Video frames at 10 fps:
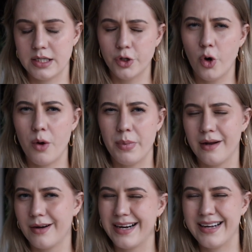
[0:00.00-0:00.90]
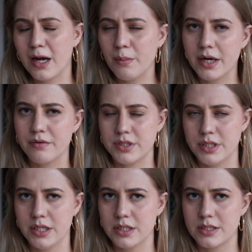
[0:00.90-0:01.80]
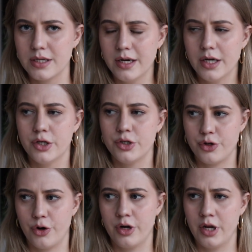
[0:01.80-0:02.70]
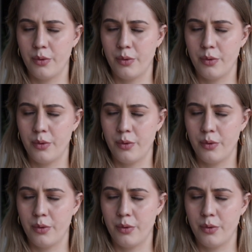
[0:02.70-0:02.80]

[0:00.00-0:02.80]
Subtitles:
you know I've been on a little bit of a jeans journey